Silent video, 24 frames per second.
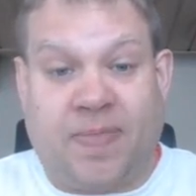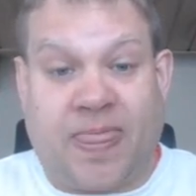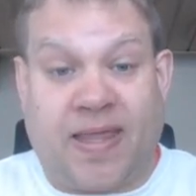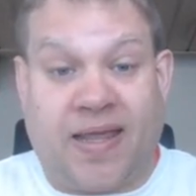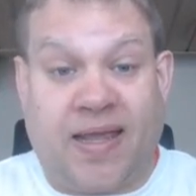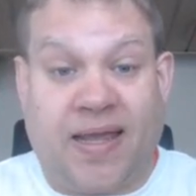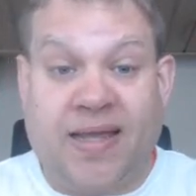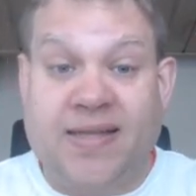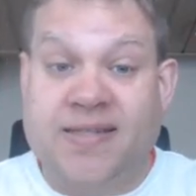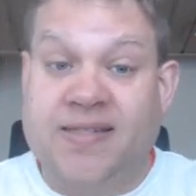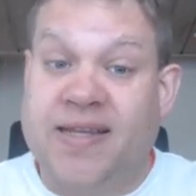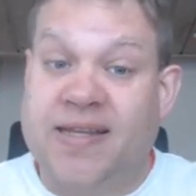
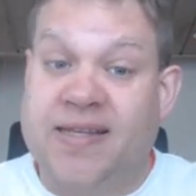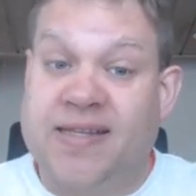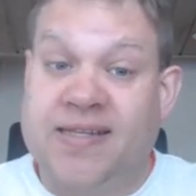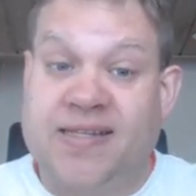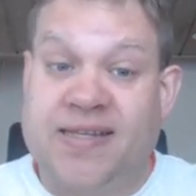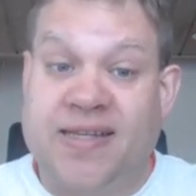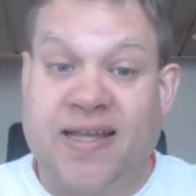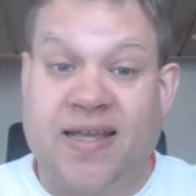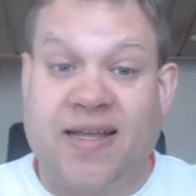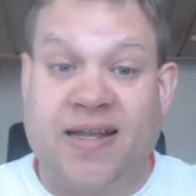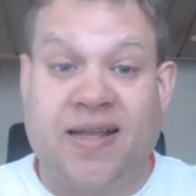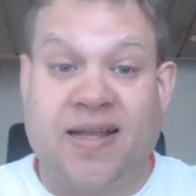As I
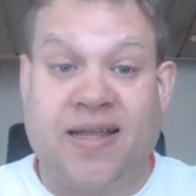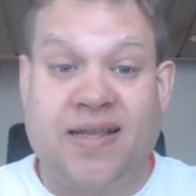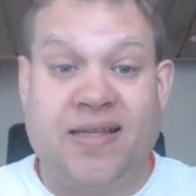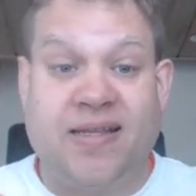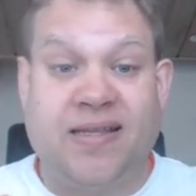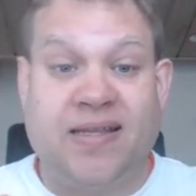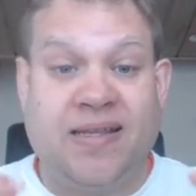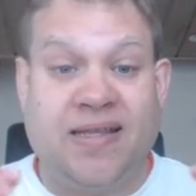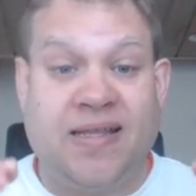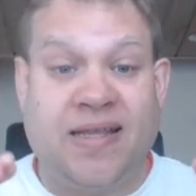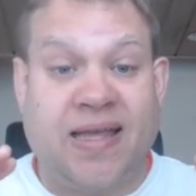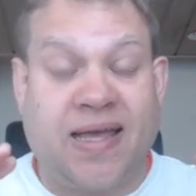said,
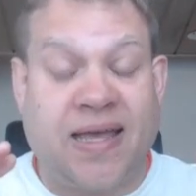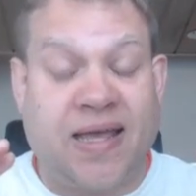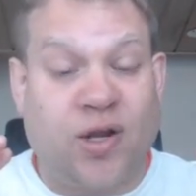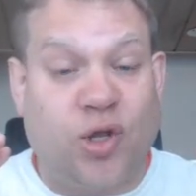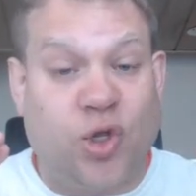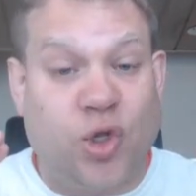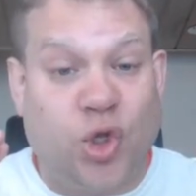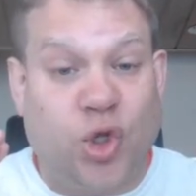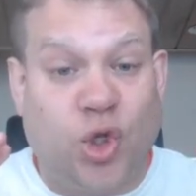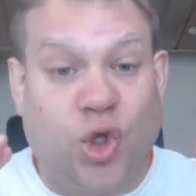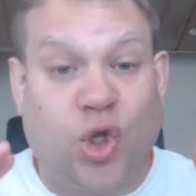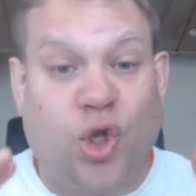he had a
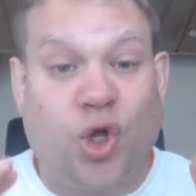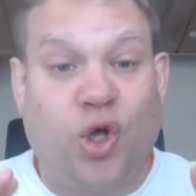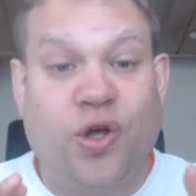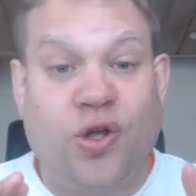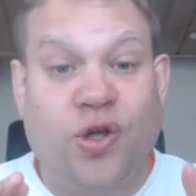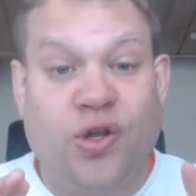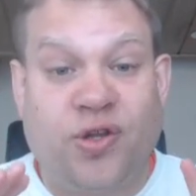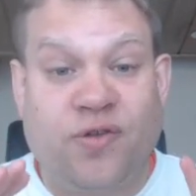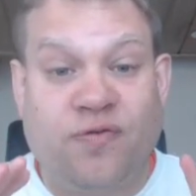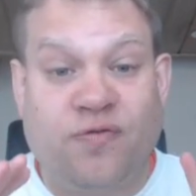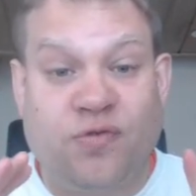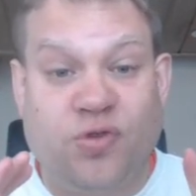
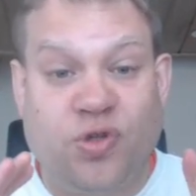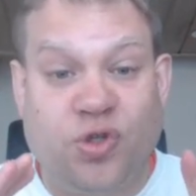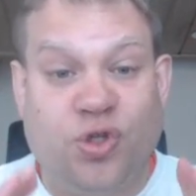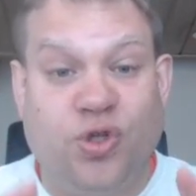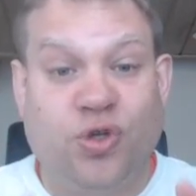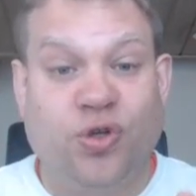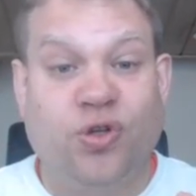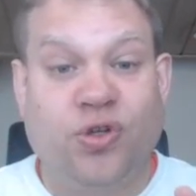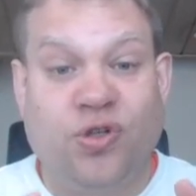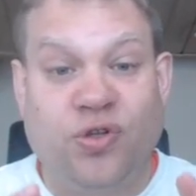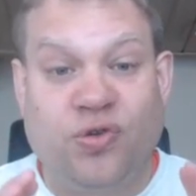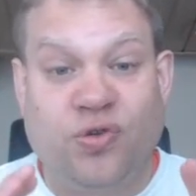lot of
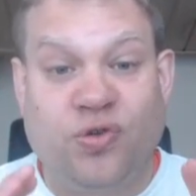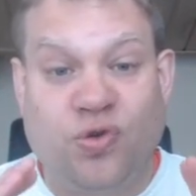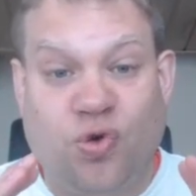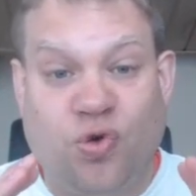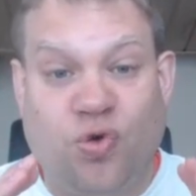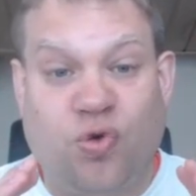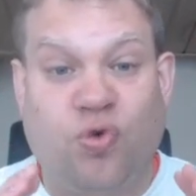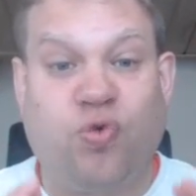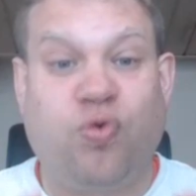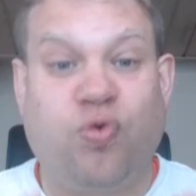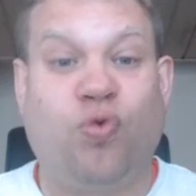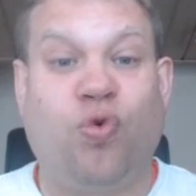good
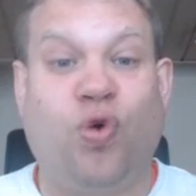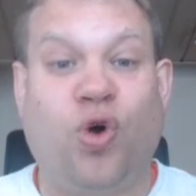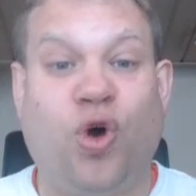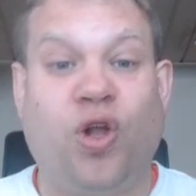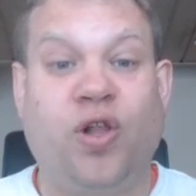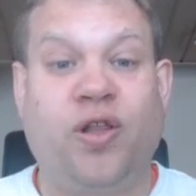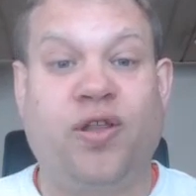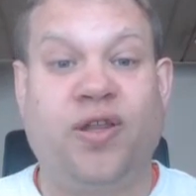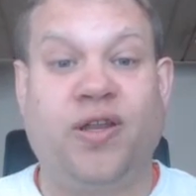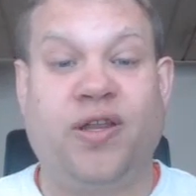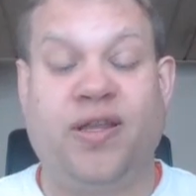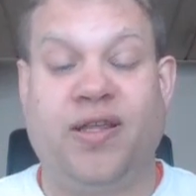
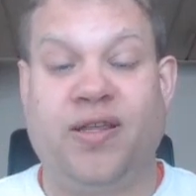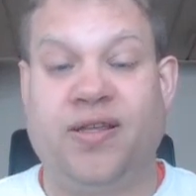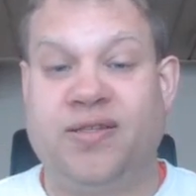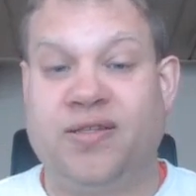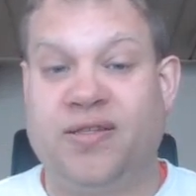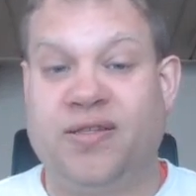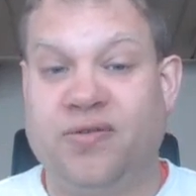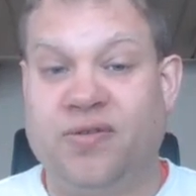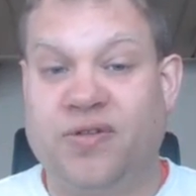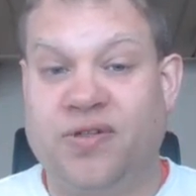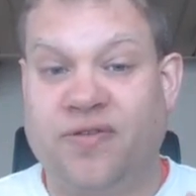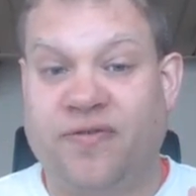qualities.
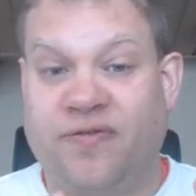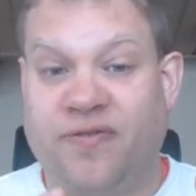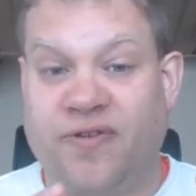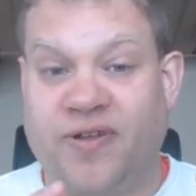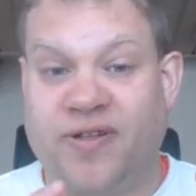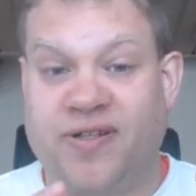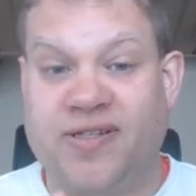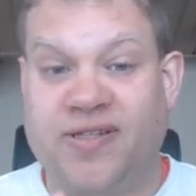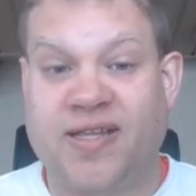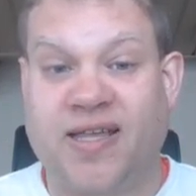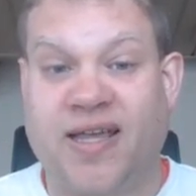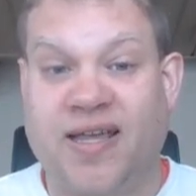He was a
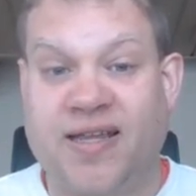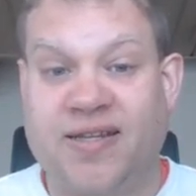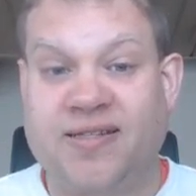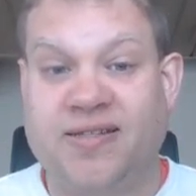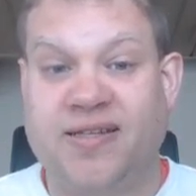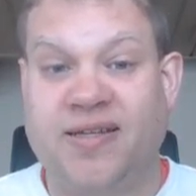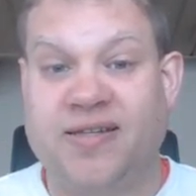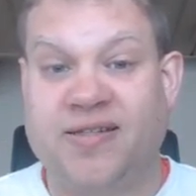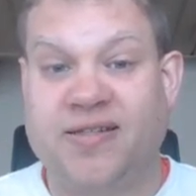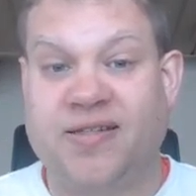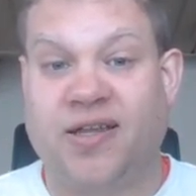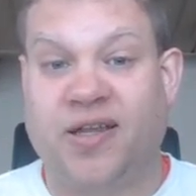
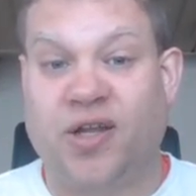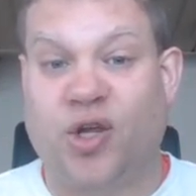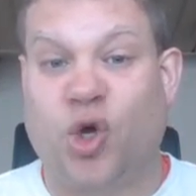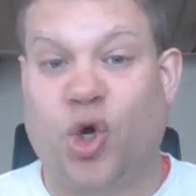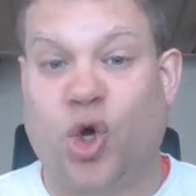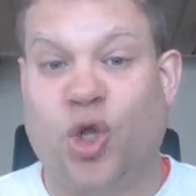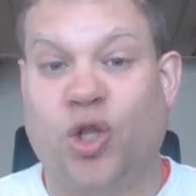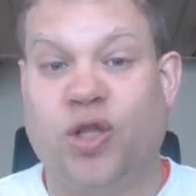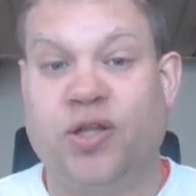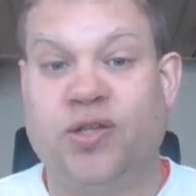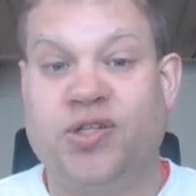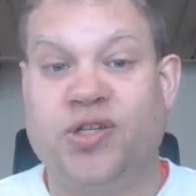fantastic
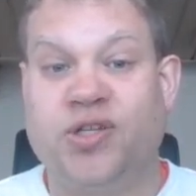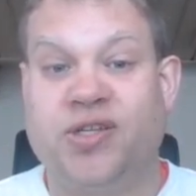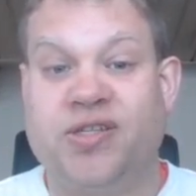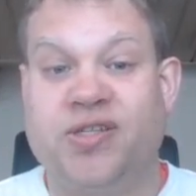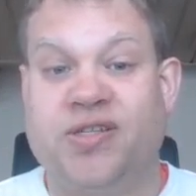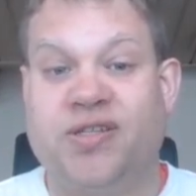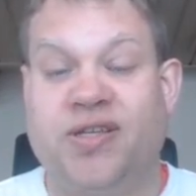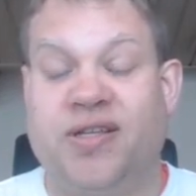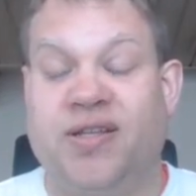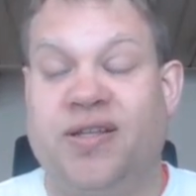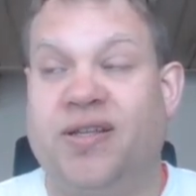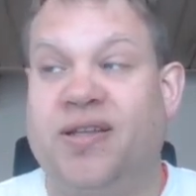
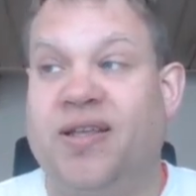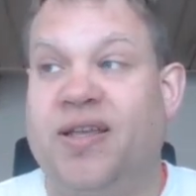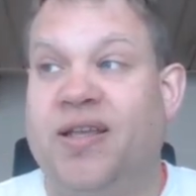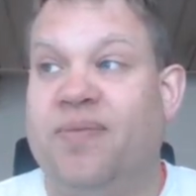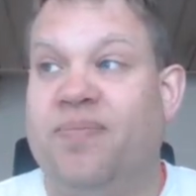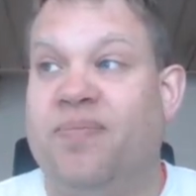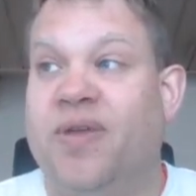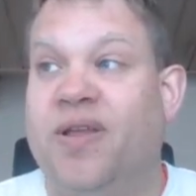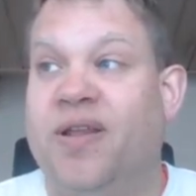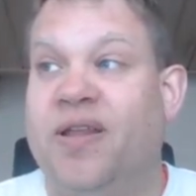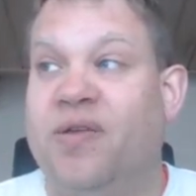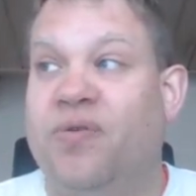psychologist
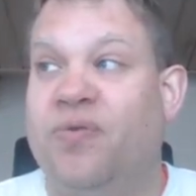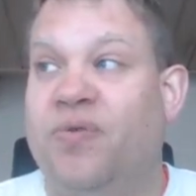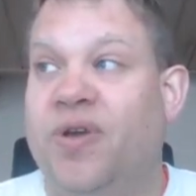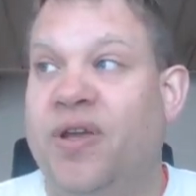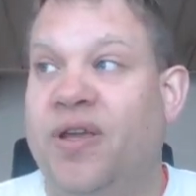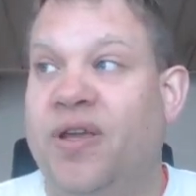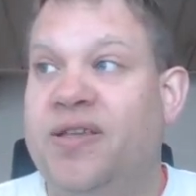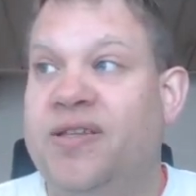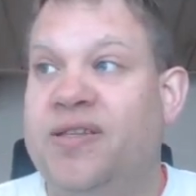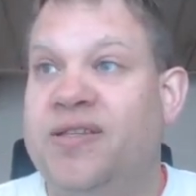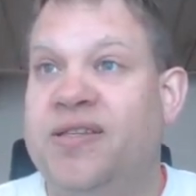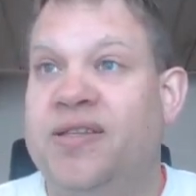in many
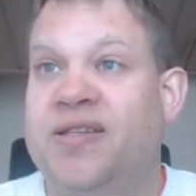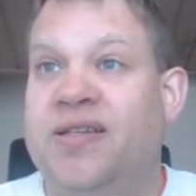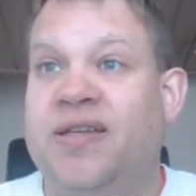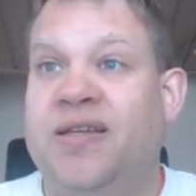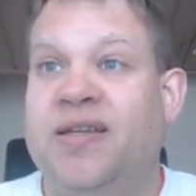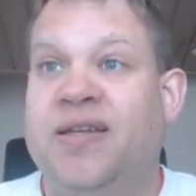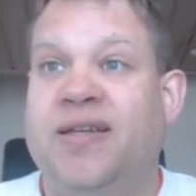ways.